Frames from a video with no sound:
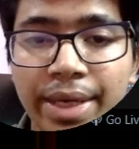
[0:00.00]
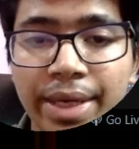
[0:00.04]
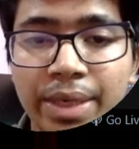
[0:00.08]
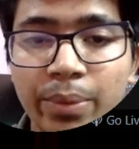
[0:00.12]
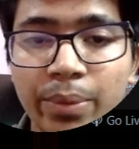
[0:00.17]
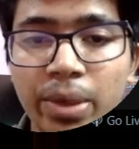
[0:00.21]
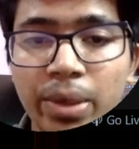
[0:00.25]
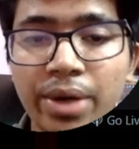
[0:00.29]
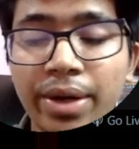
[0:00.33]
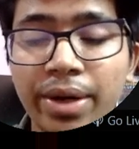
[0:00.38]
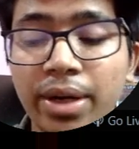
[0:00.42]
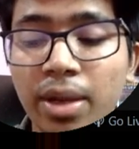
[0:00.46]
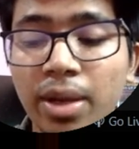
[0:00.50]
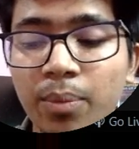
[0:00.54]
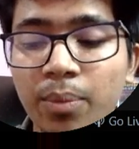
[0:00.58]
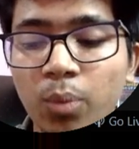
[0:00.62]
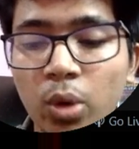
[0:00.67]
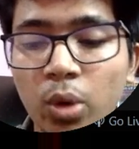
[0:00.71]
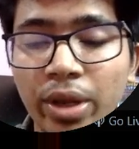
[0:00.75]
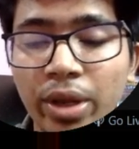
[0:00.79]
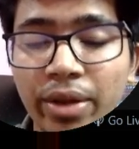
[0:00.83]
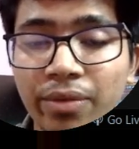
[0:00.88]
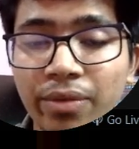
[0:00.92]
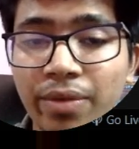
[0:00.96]
It will return
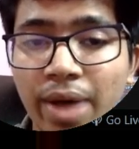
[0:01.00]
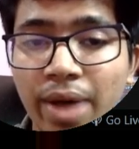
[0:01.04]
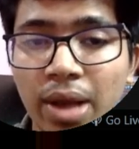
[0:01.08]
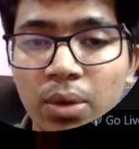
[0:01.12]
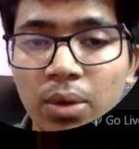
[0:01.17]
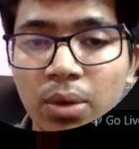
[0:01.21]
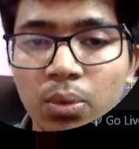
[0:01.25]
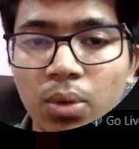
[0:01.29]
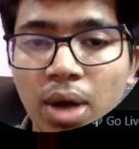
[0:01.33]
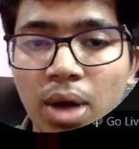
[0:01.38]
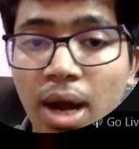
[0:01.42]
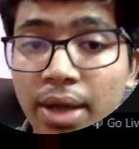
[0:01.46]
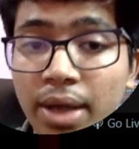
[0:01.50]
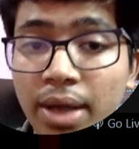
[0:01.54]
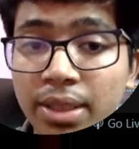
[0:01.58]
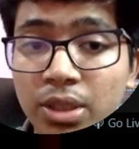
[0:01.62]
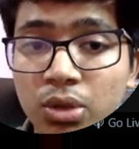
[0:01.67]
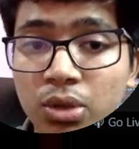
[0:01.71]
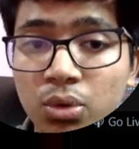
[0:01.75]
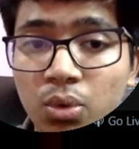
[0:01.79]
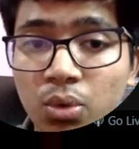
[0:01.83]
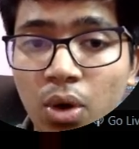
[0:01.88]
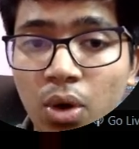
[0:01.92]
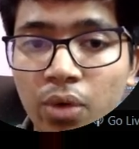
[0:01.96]
boolean value either
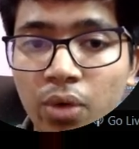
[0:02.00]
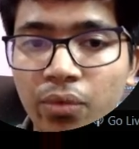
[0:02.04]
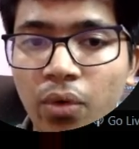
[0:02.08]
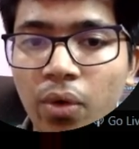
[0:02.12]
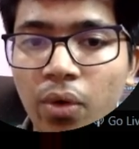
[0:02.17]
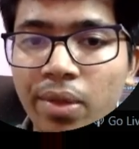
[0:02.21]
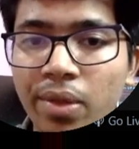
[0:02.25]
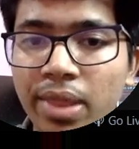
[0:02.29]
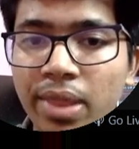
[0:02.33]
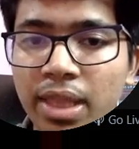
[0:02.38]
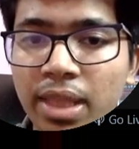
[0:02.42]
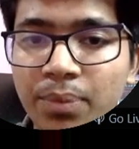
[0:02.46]
true or false.